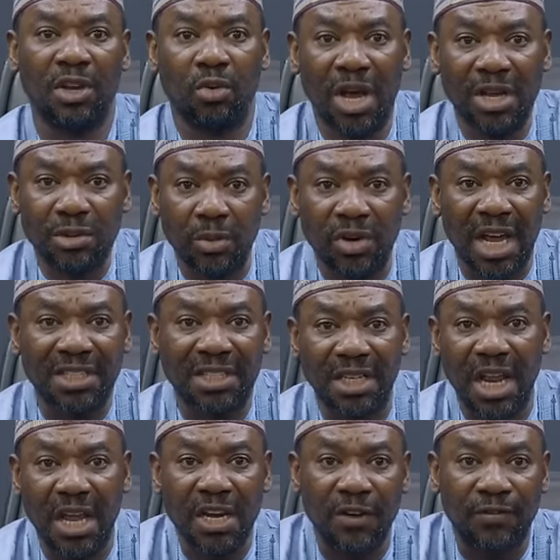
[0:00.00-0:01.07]
The ones when I
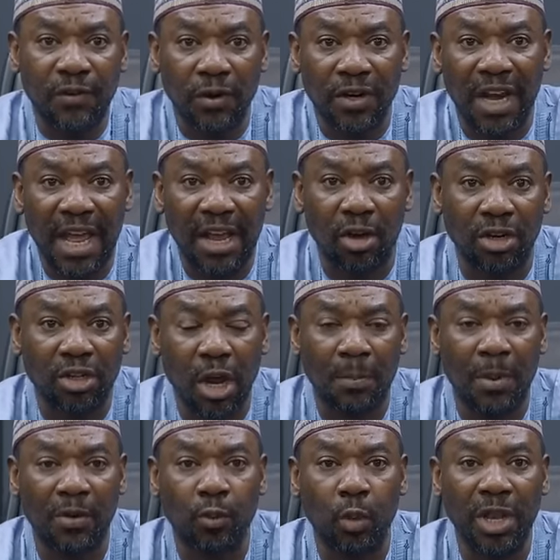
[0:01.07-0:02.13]
see them they fold leg on
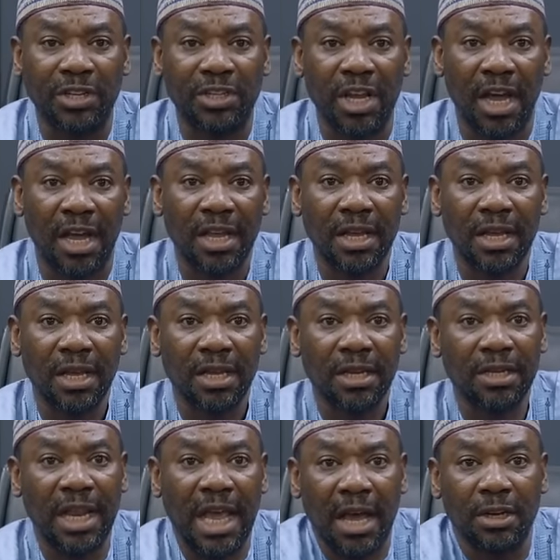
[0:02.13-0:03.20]
top of wheelchair.
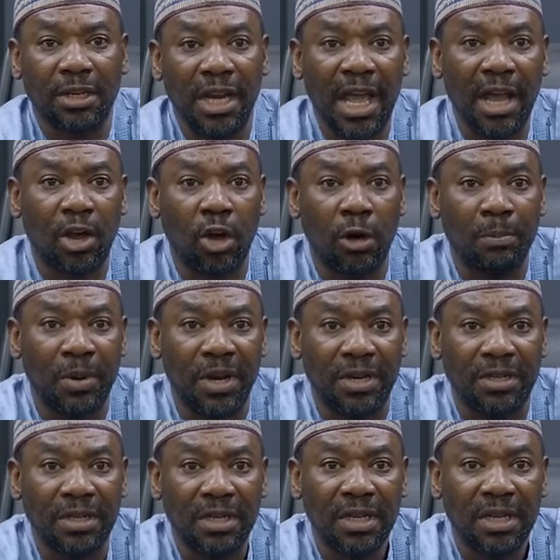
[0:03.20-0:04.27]
Their leg
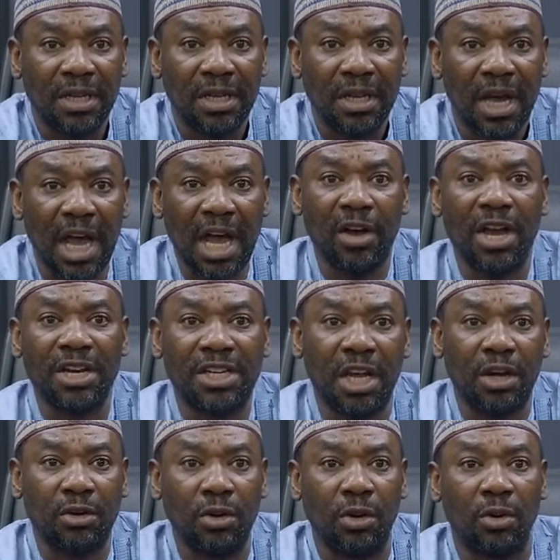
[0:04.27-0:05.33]
complete. How I
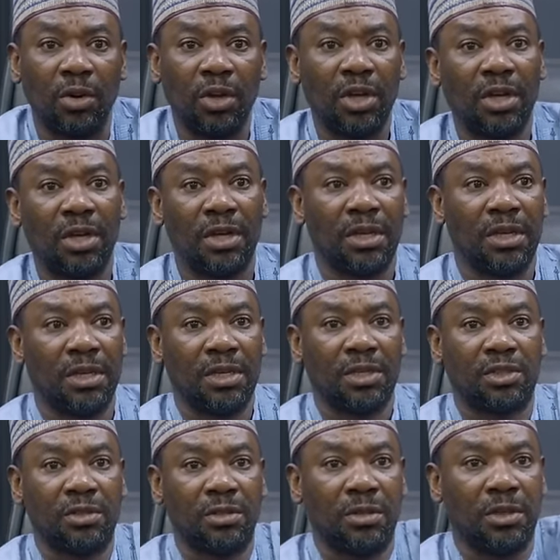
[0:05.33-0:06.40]
take no?
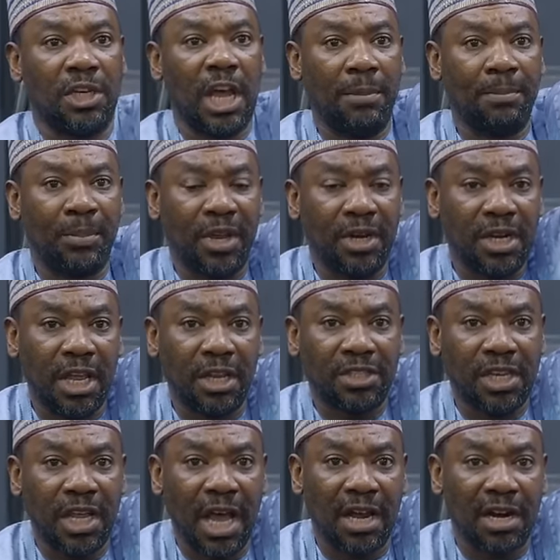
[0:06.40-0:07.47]
Them been
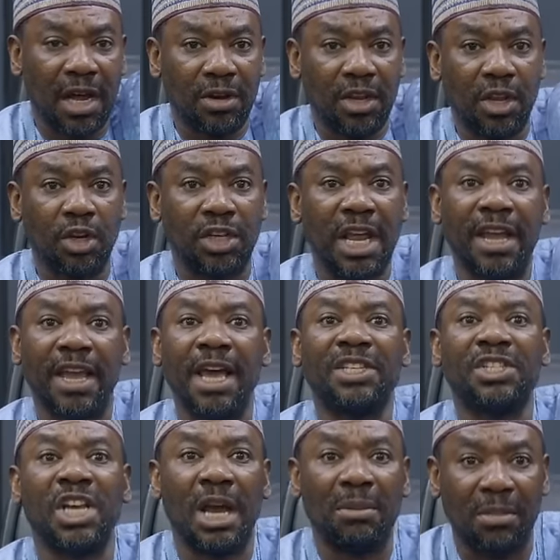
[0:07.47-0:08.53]
they stay around. If they
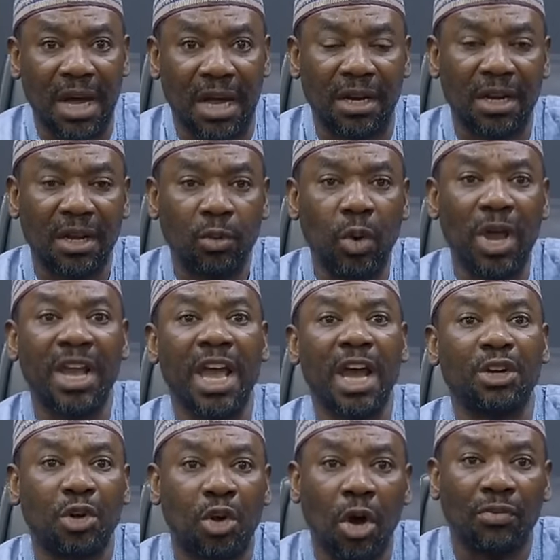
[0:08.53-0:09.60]
get chairman, we
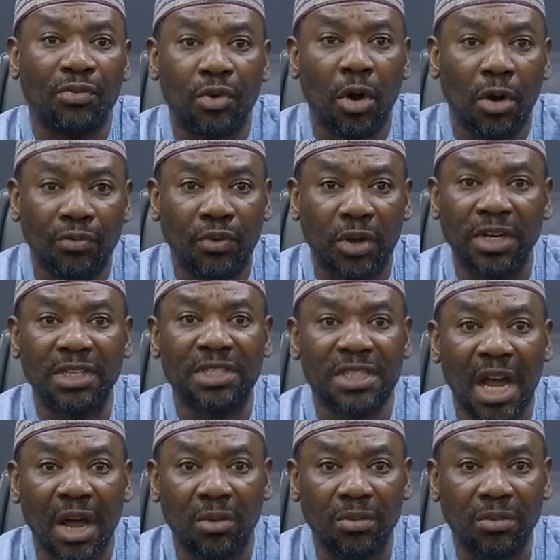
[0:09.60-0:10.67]
get golf for this
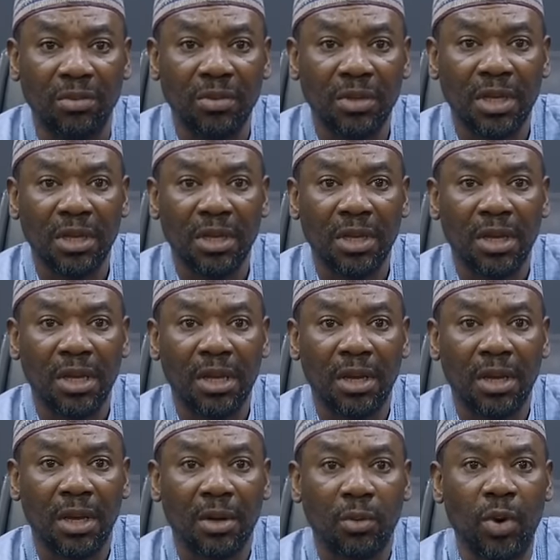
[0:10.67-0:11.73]
town.
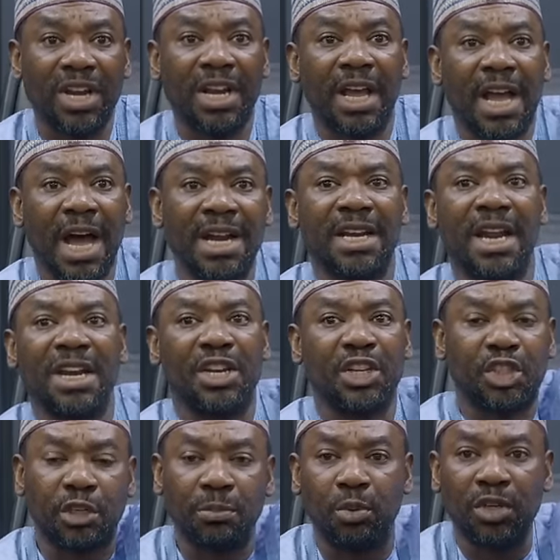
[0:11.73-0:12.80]
Where they carry them,
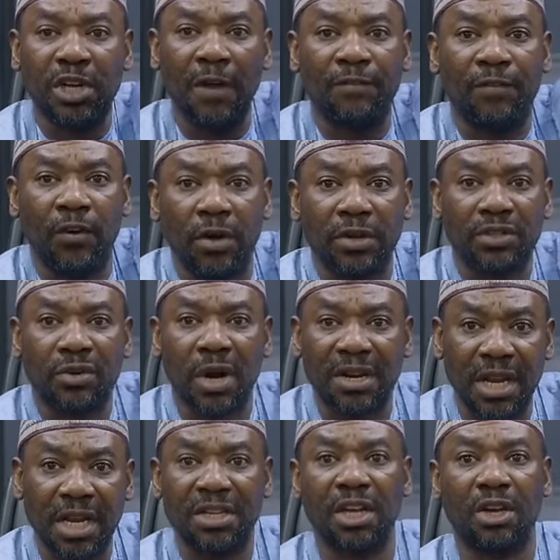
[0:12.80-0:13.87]
distribute them for
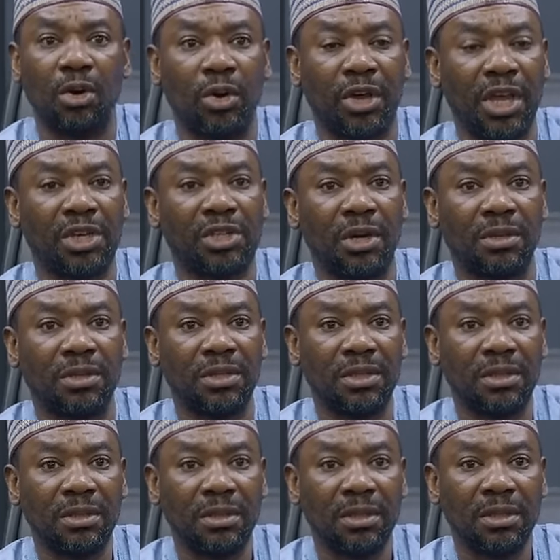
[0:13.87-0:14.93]
strategic
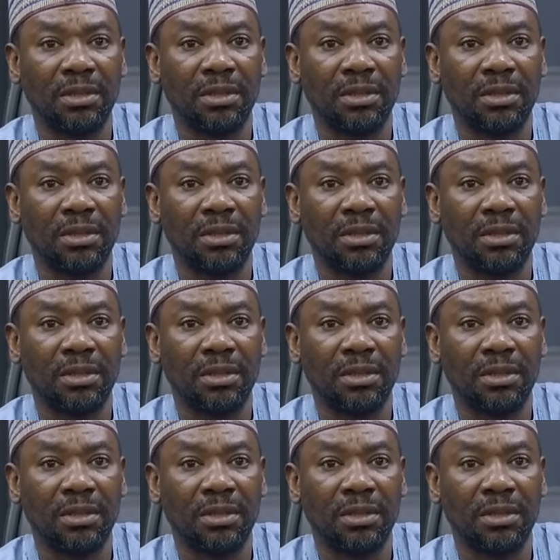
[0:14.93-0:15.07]
locations.